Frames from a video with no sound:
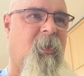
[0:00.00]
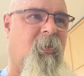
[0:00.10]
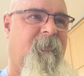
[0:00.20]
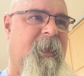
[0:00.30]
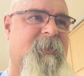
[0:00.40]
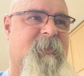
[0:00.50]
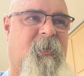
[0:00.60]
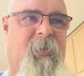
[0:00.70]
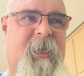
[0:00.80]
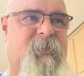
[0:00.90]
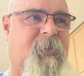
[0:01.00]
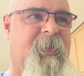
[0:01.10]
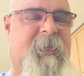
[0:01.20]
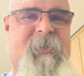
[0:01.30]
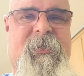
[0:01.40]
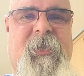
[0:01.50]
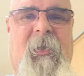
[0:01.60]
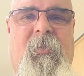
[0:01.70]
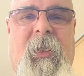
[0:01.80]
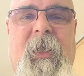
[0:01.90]
Corvettes that raced with us at
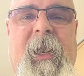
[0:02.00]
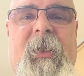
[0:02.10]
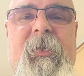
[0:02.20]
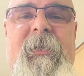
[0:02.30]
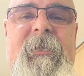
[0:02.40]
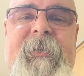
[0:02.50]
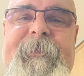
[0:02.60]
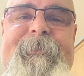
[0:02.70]
Chuckwalla, and I couldn't.